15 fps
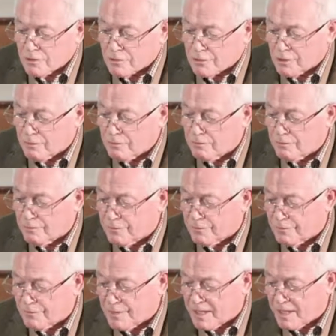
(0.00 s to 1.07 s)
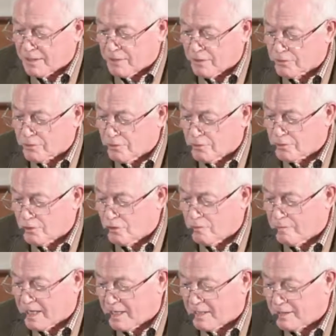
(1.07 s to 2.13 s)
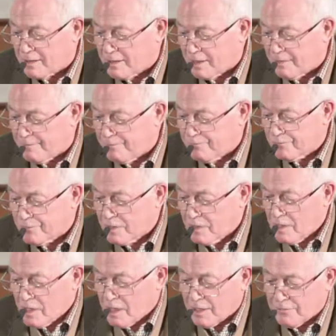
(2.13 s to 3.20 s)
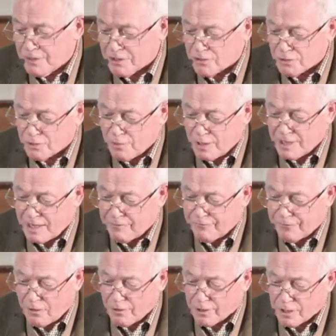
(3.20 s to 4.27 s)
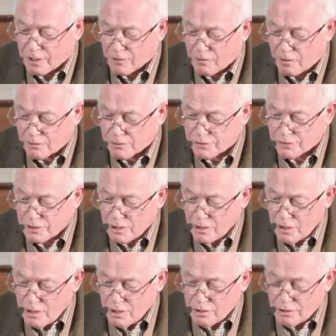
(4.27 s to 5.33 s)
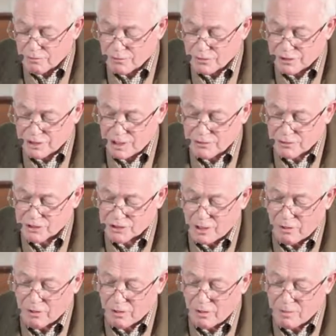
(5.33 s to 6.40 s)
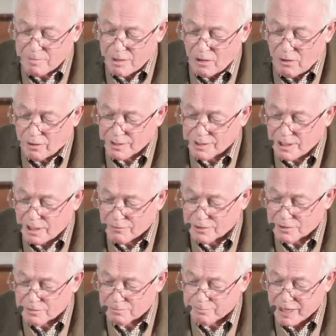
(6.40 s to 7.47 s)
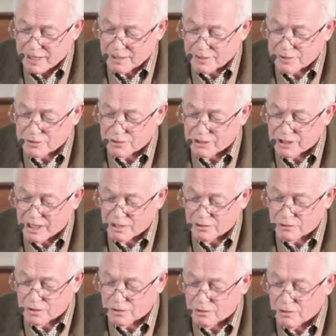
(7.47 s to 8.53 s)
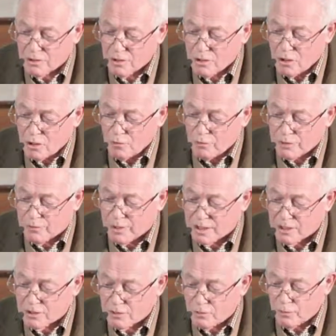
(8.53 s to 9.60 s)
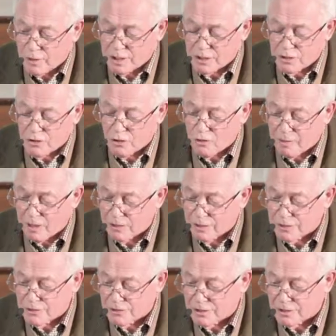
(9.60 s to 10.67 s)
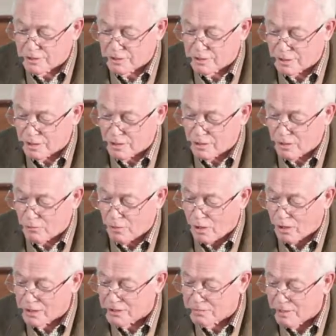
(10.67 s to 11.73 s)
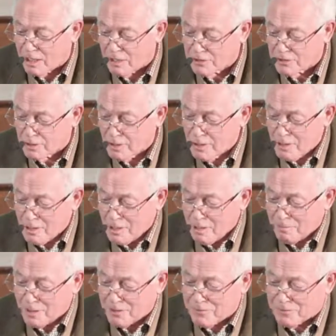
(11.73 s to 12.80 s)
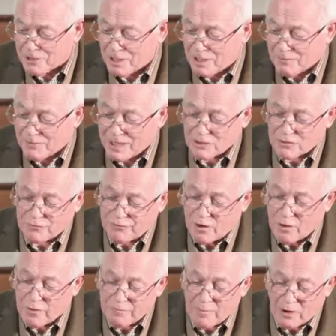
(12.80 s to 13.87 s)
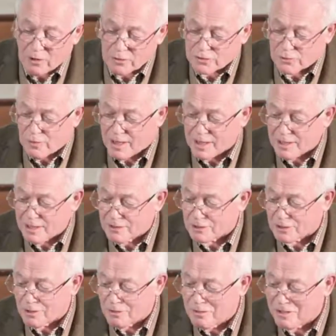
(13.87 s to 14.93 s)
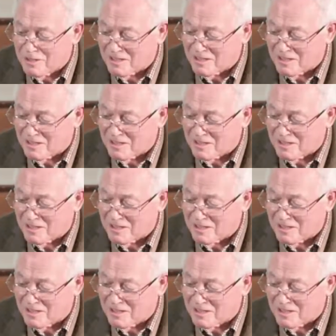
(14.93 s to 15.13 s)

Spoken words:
So they're not doing too bad. And this is where they're flying across. You can see the skyline behind, how this Breckland is changing with wind turbines and a wireless mast. But that's 5 miles away, so